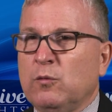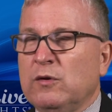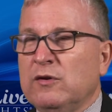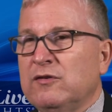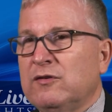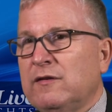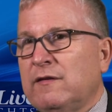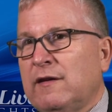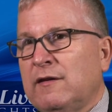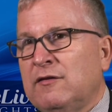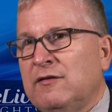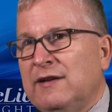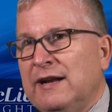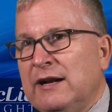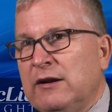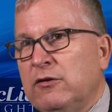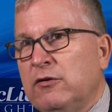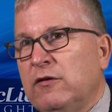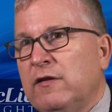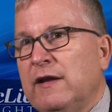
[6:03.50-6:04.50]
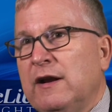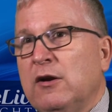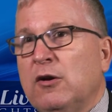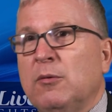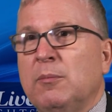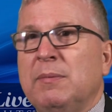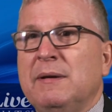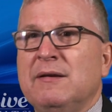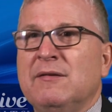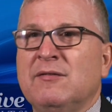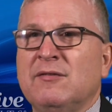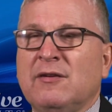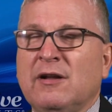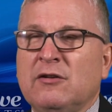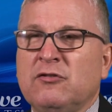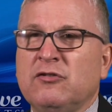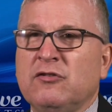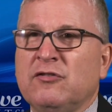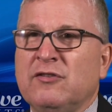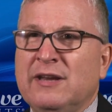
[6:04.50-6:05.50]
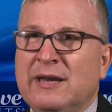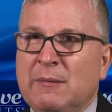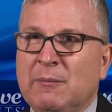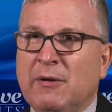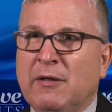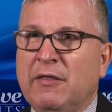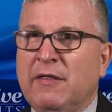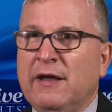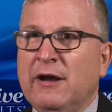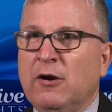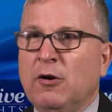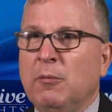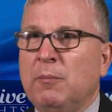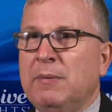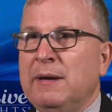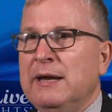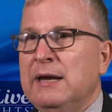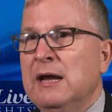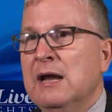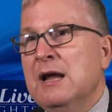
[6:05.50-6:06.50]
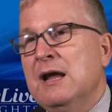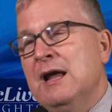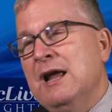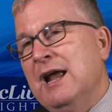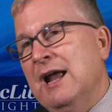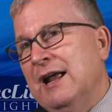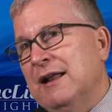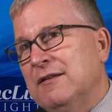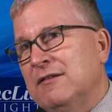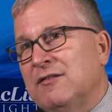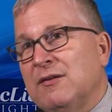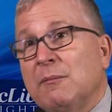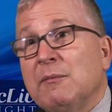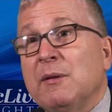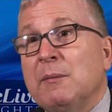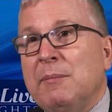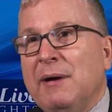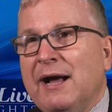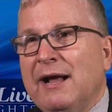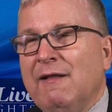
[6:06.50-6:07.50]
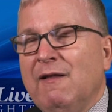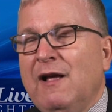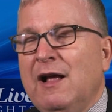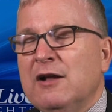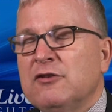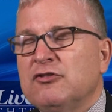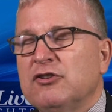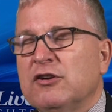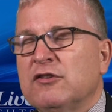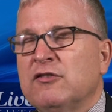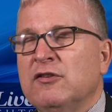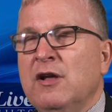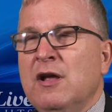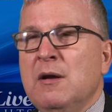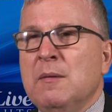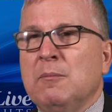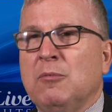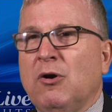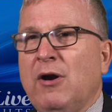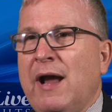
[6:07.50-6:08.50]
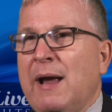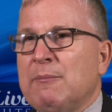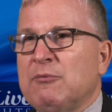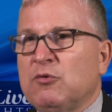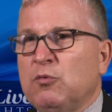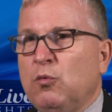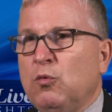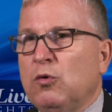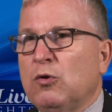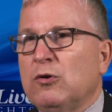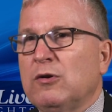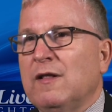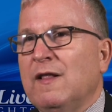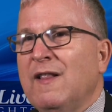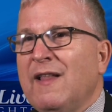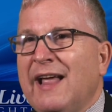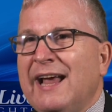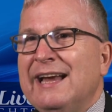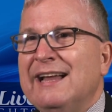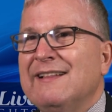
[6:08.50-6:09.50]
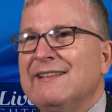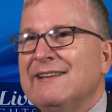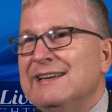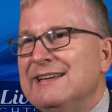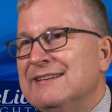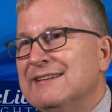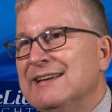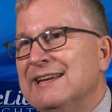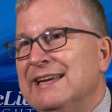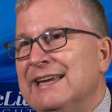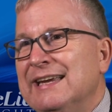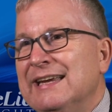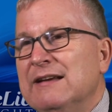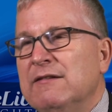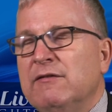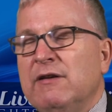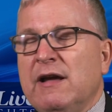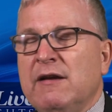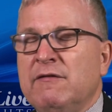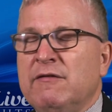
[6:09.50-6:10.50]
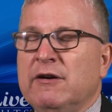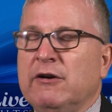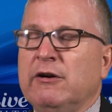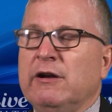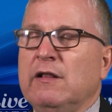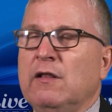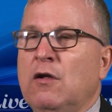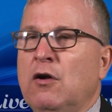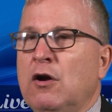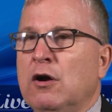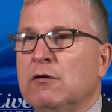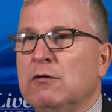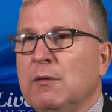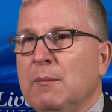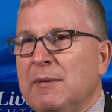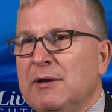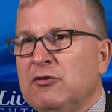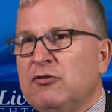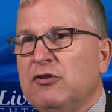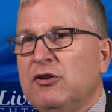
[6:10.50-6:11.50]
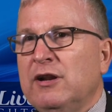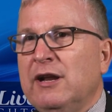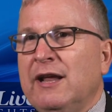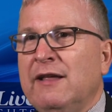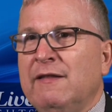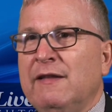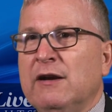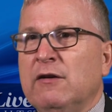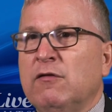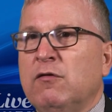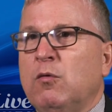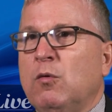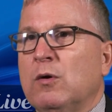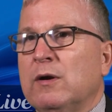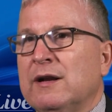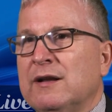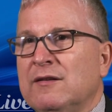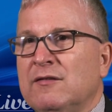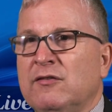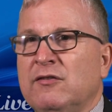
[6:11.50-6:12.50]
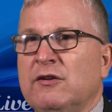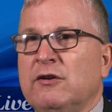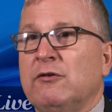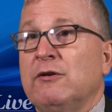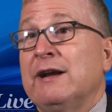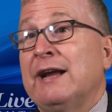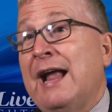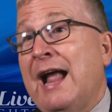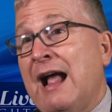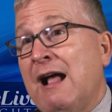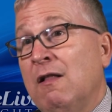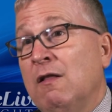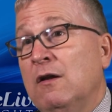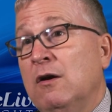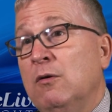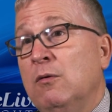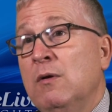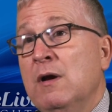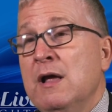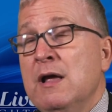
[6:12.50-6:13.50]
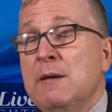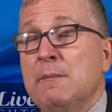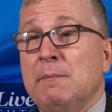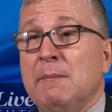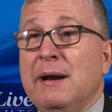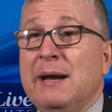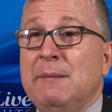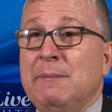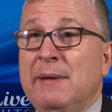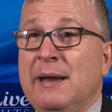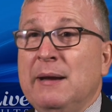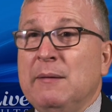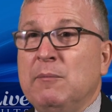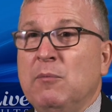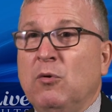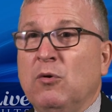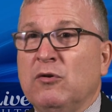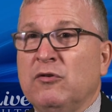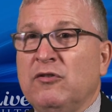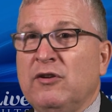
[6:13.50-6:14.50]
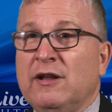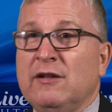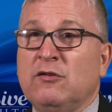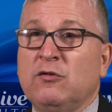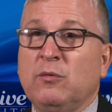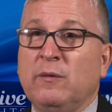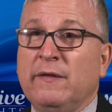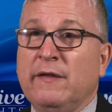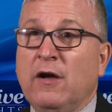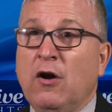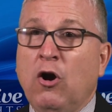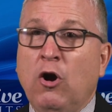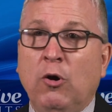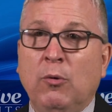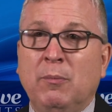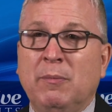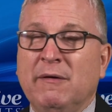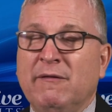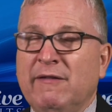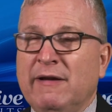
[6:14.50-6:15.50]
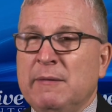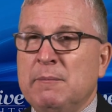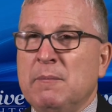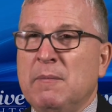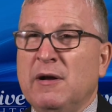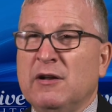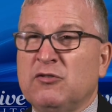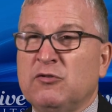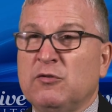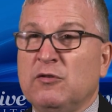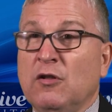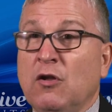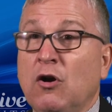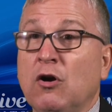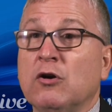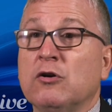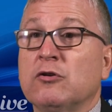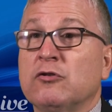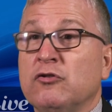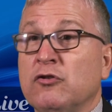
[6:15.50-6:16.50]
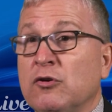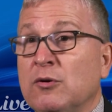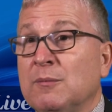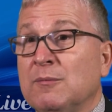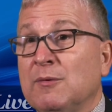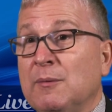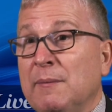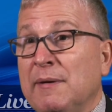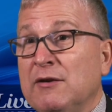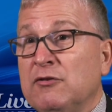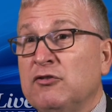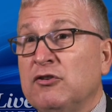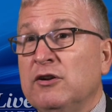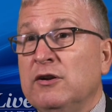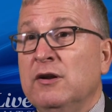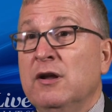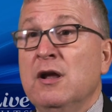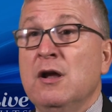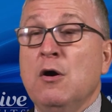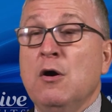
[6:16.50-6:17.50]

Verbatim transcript: was that the standard therapies, such as chemotherapy and some of the biologics, perhaps weren't likely to give a very long remission, and therefore considering allo might make more sense with the hope of a much longer term remission